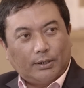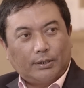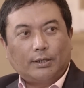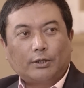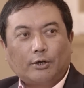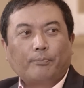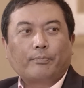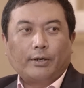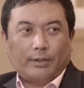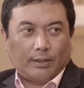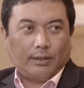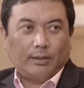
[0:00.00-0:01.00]
is the top
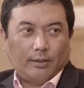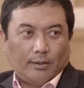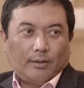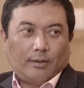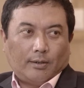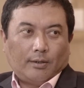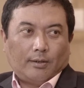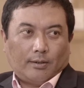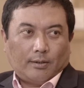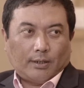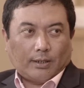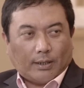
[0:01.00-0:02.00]
priority
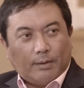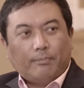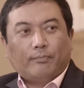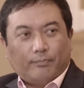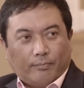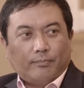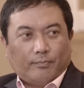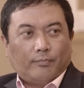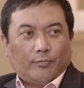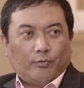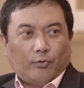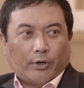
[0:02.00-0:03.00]
that I'm
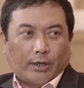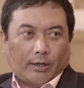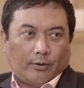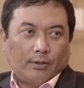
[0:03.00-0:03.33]
working on.